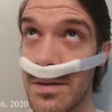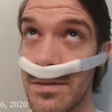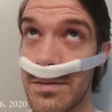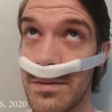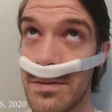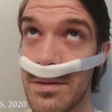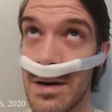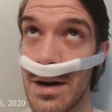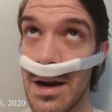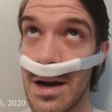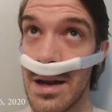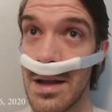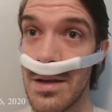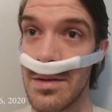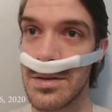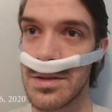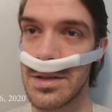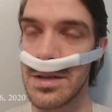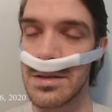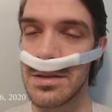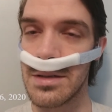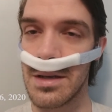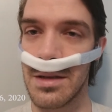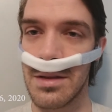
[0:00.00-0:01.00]
Friday was
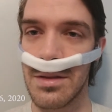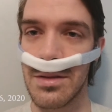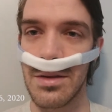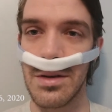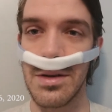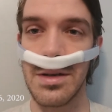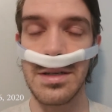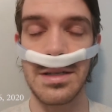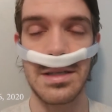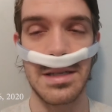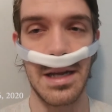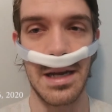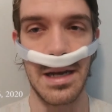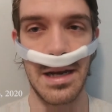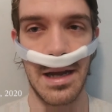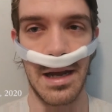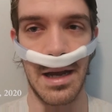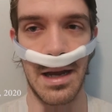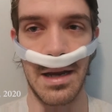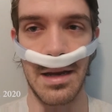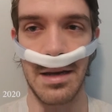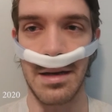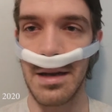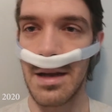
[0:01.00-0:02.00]
yesterday. Thursday
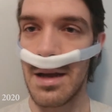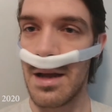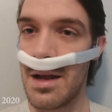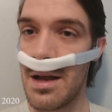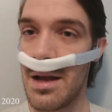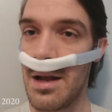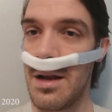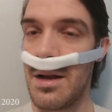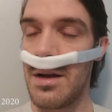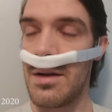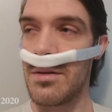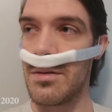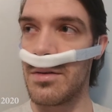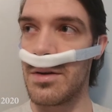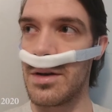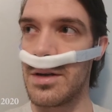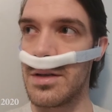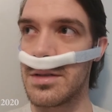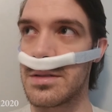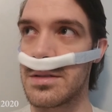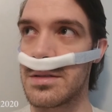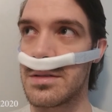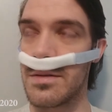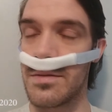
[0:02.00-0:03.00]
night
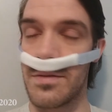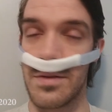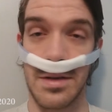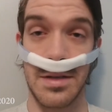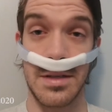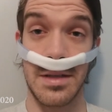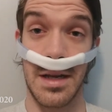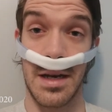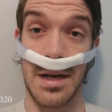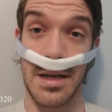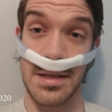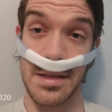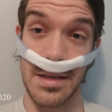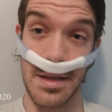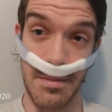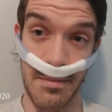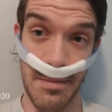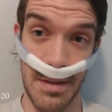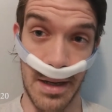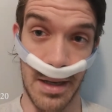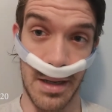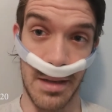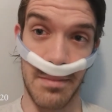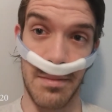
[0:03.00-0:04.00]
was the first night I slept
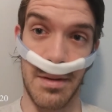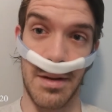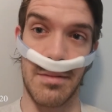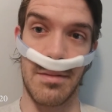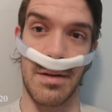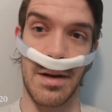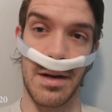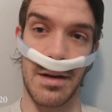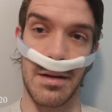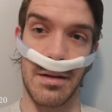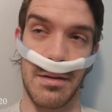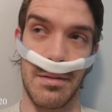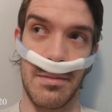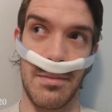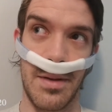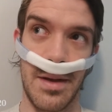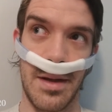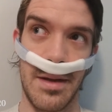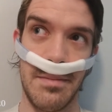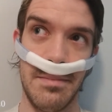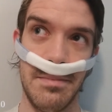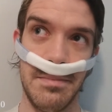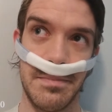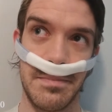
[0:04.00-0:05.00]
back in my regular
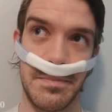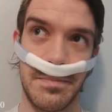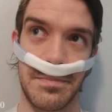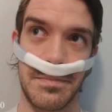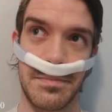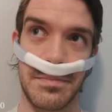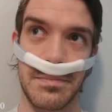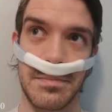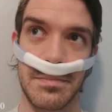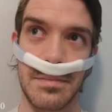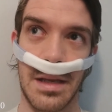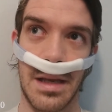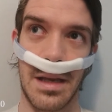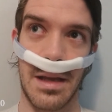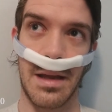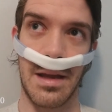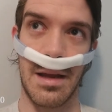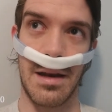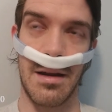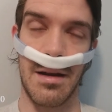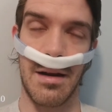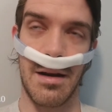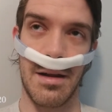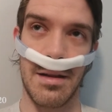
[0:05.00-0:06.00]
bed
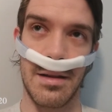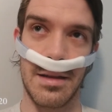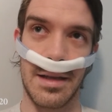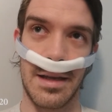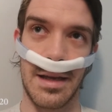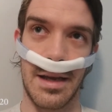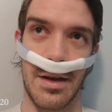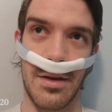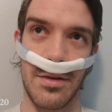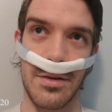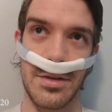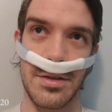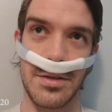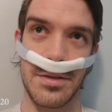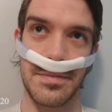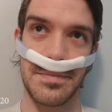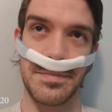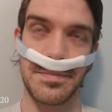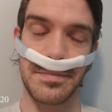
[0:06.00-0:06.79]
and not on the couch.